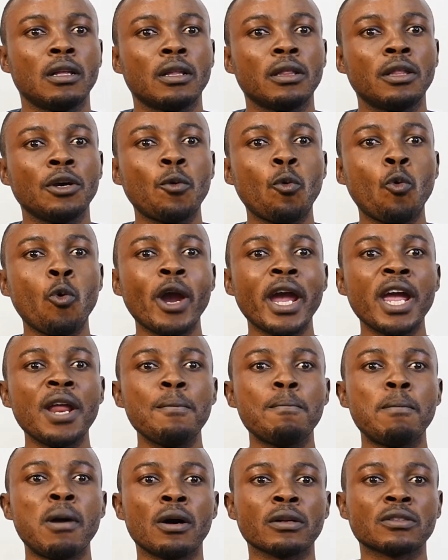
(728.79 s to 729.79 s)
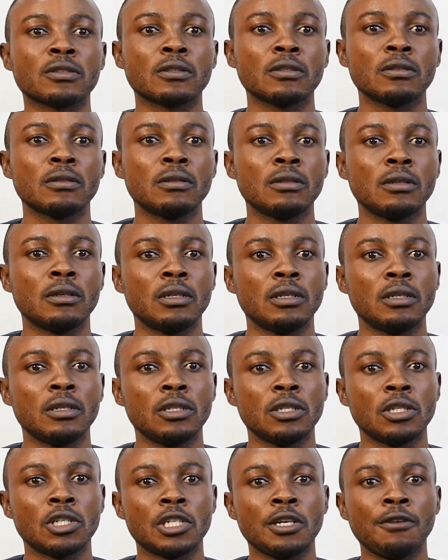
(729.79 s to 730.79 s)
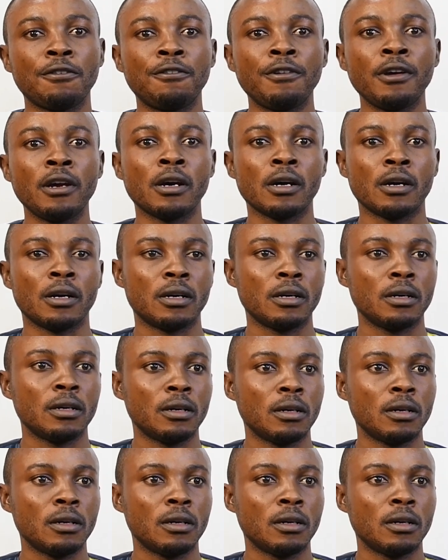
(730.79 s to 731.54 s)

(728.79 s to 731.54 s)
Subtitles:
the queen, but she fell.